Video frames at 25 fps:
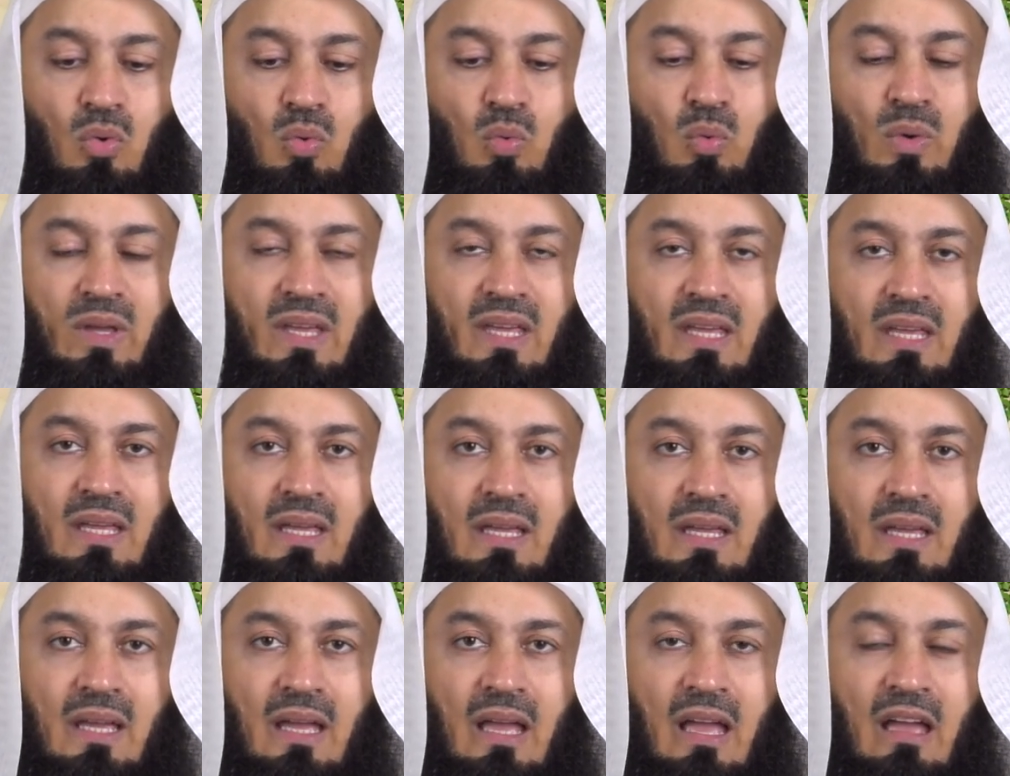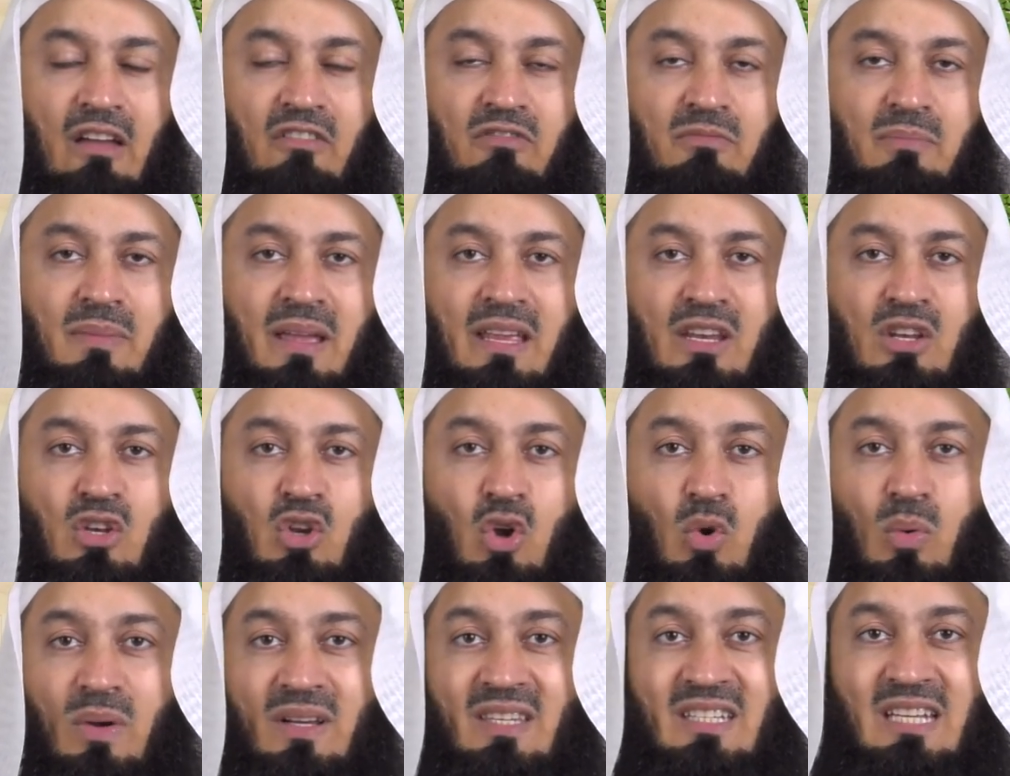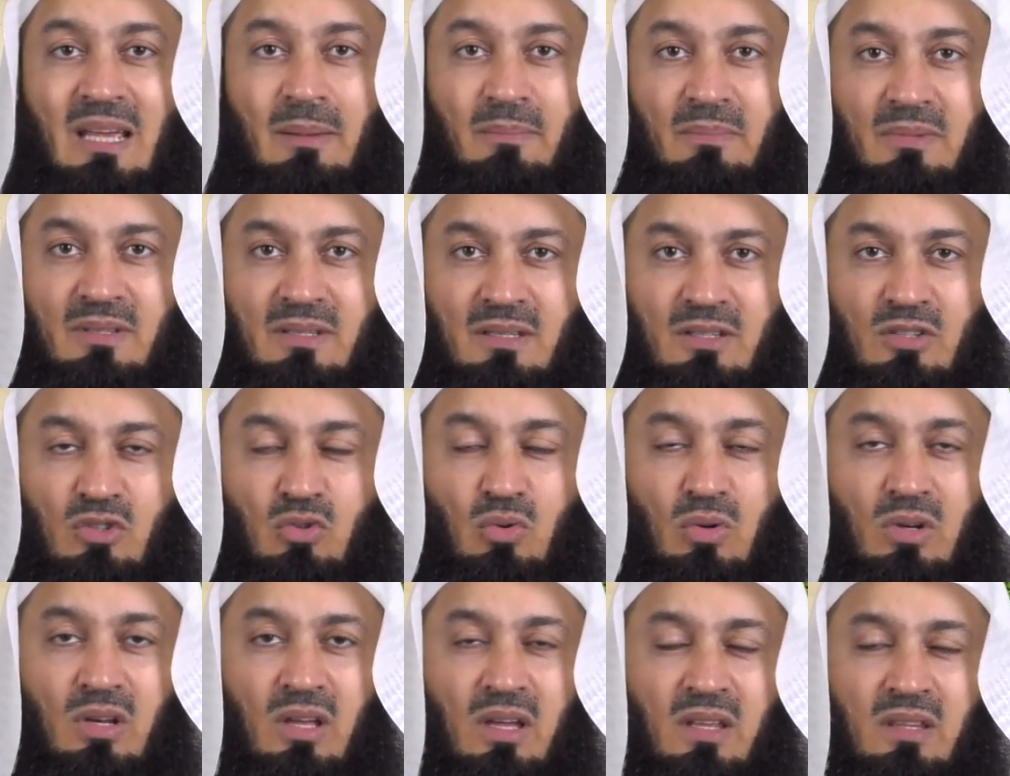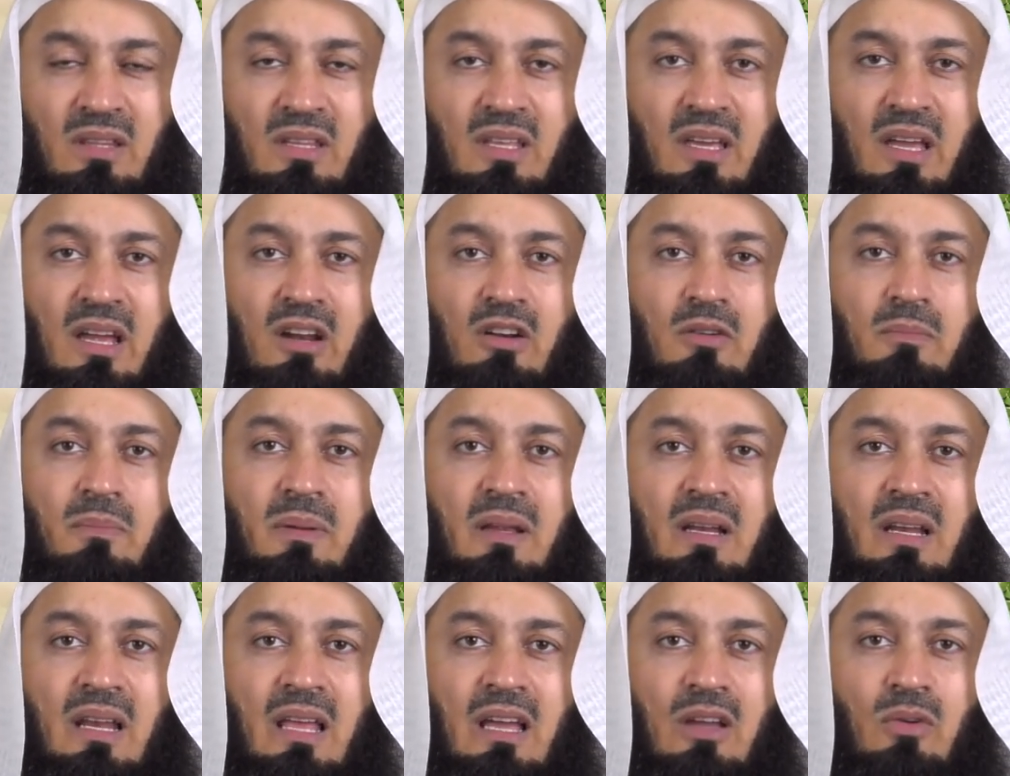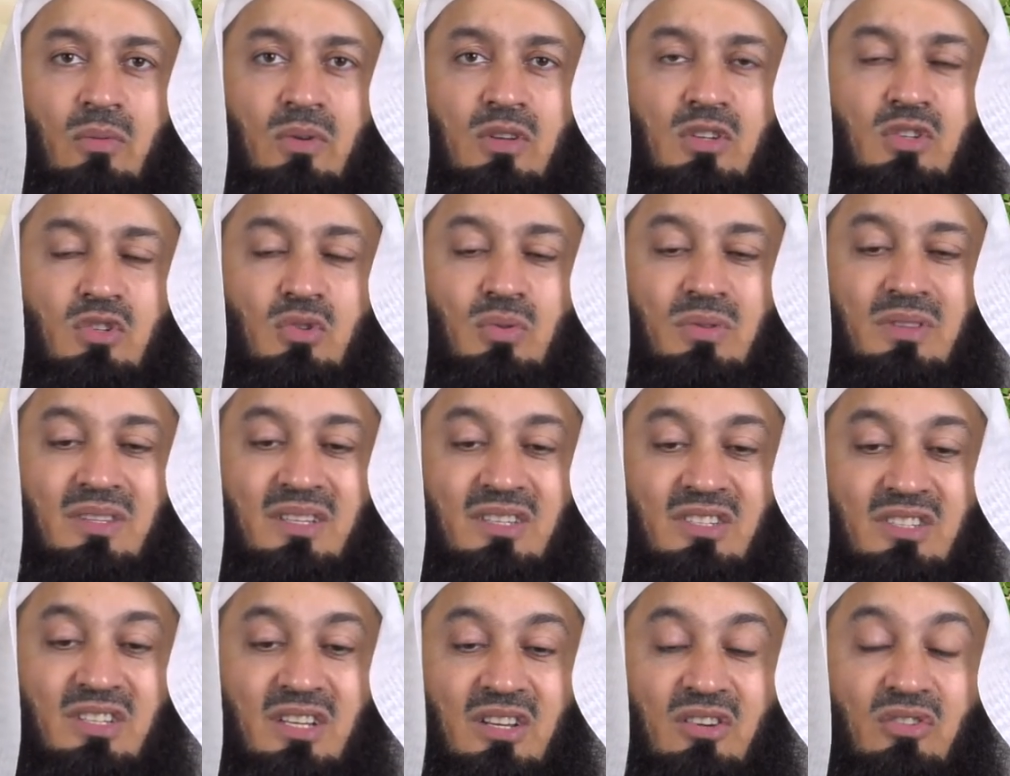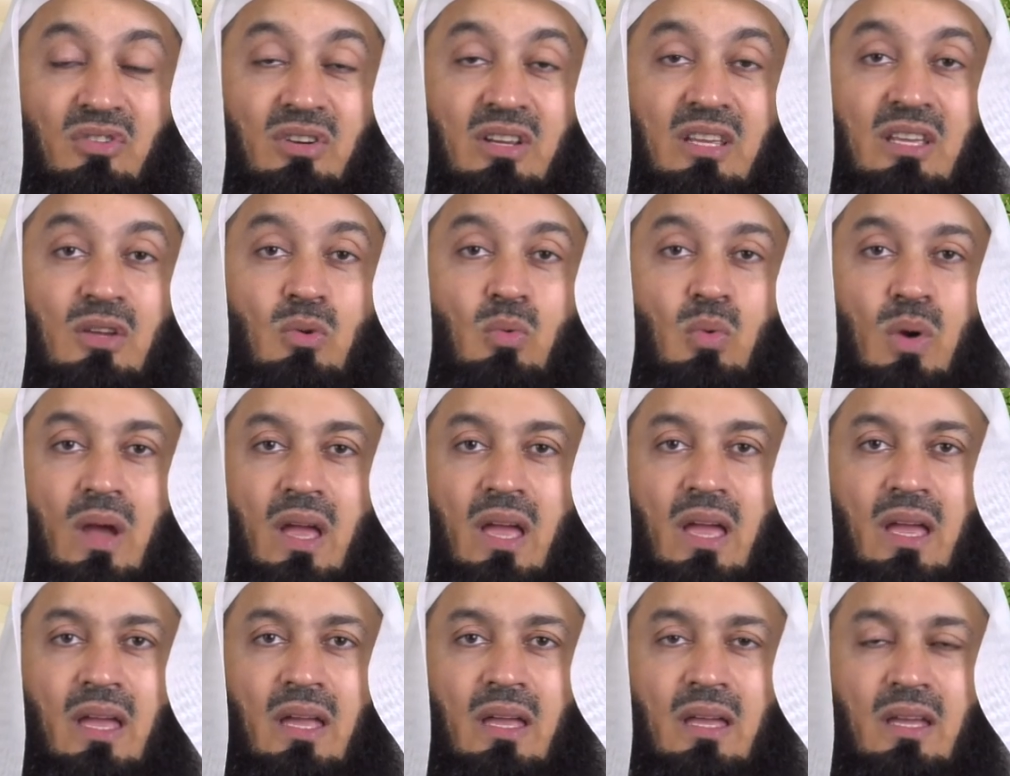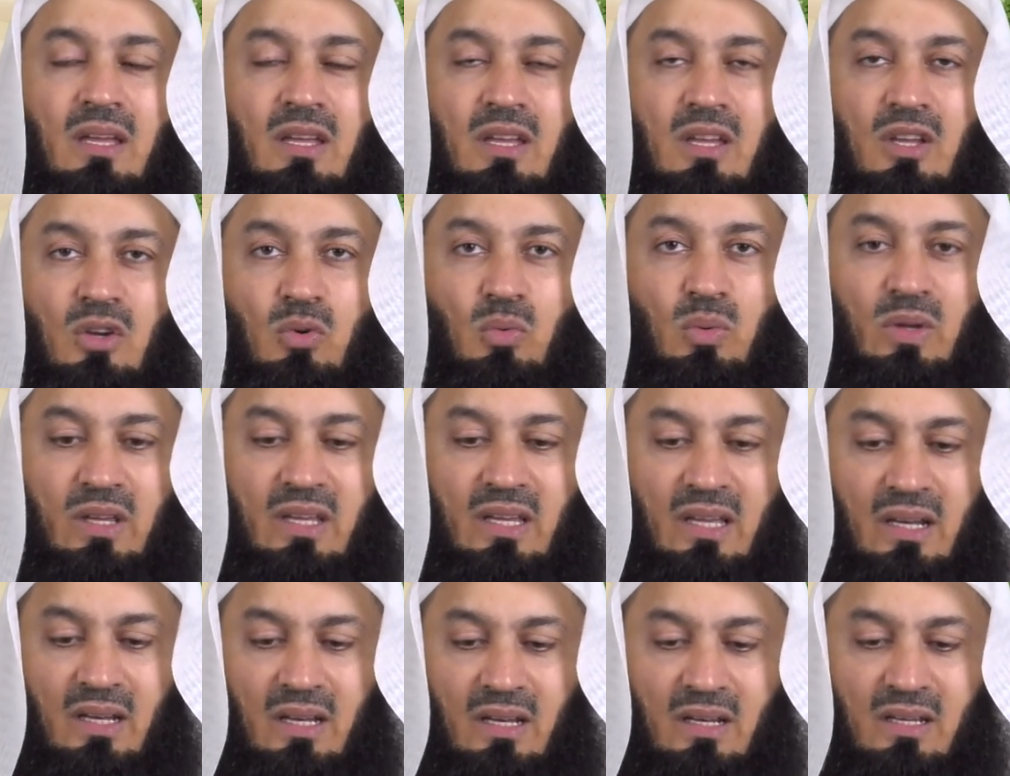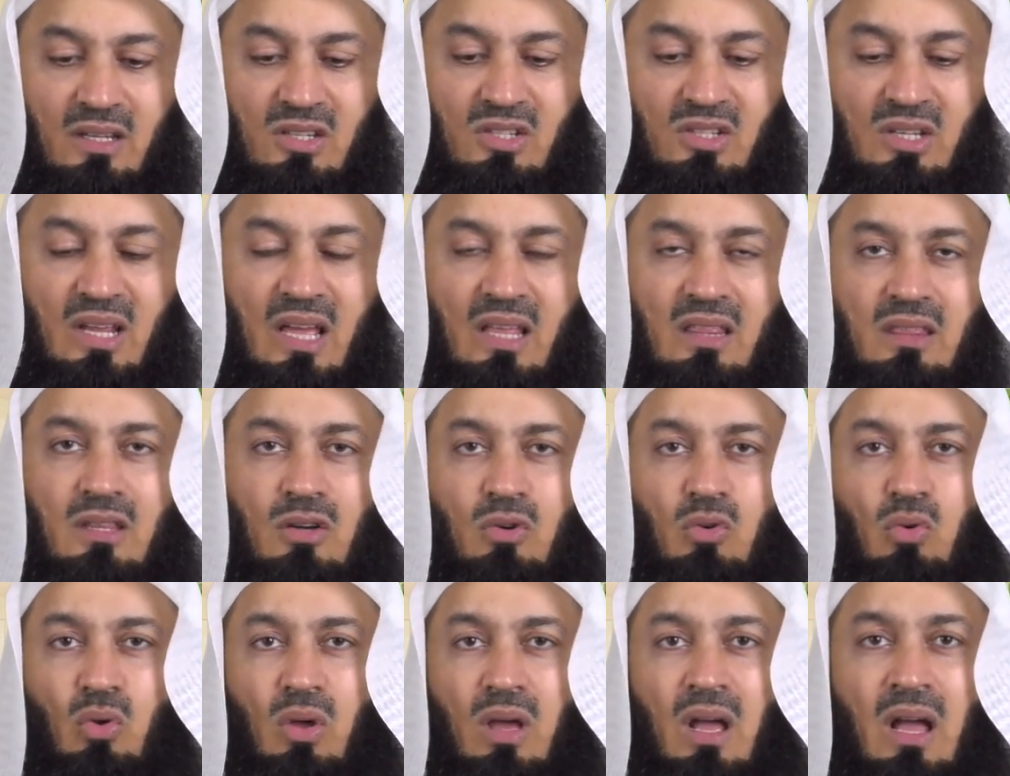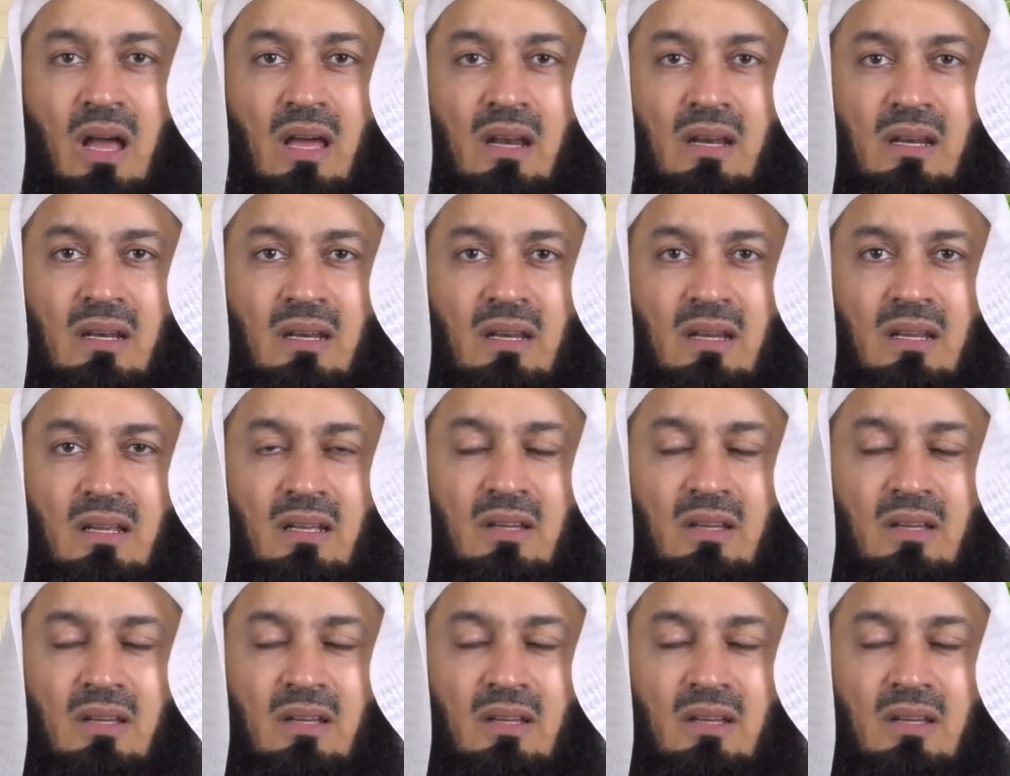we have made no attempt to learn the Arabic language to the degree where we can understand the Quran.